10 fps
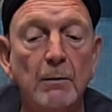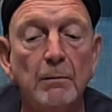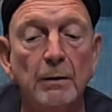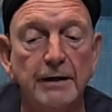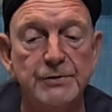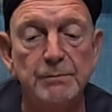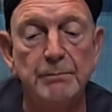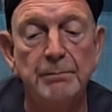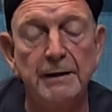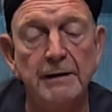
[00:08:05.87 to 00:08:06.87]
much
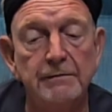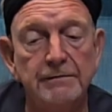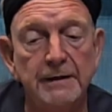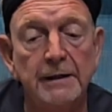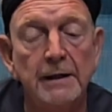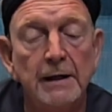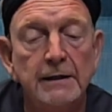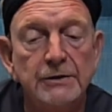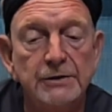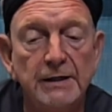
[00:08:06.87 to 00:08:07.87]
benefit
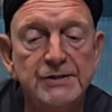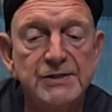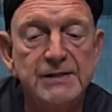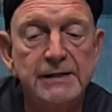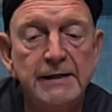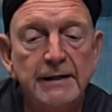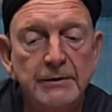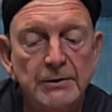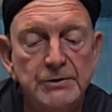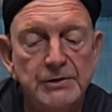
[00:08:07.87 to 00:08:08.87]
just sitting in
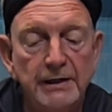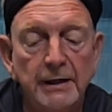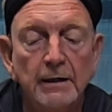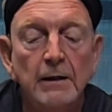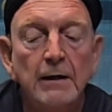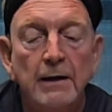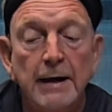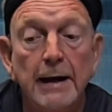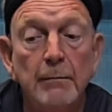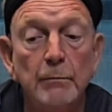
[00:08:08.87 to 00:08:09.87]
your chair
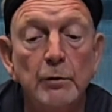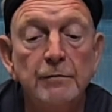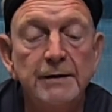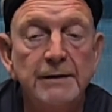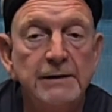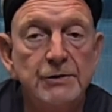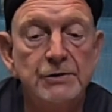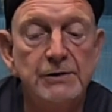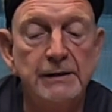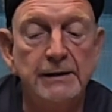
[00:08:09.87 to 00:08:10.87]
and moving the
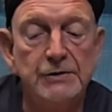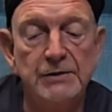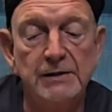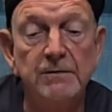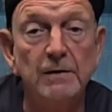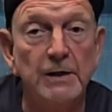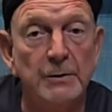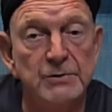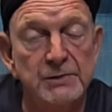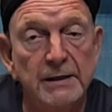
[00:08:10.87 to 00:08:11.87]
chi. Chi
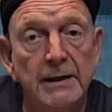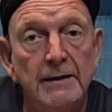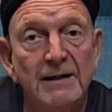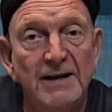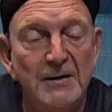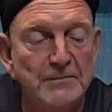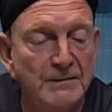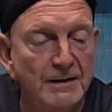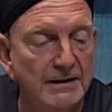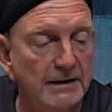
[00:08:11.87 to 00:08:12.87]
flows in,
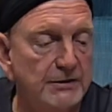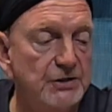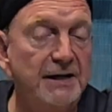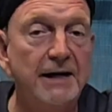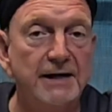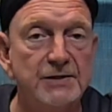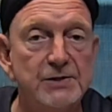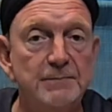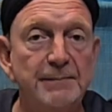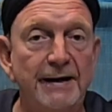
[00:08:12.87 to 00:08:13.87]
chi
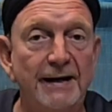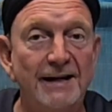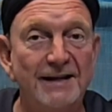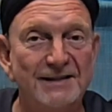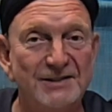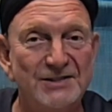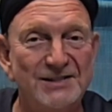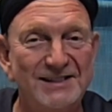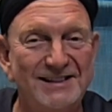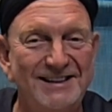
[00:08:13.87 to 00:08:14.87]

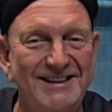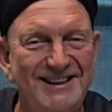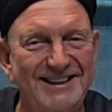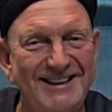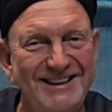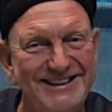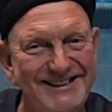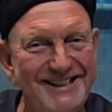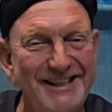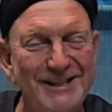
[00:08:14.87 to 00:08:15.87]
expands,
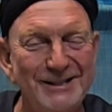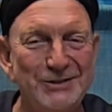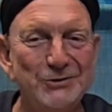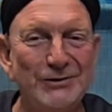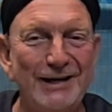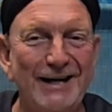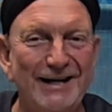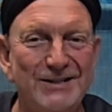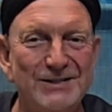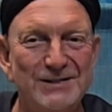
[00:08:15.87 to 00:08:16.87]
chi
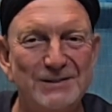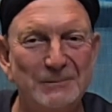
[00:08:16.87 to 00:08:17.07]
contracts,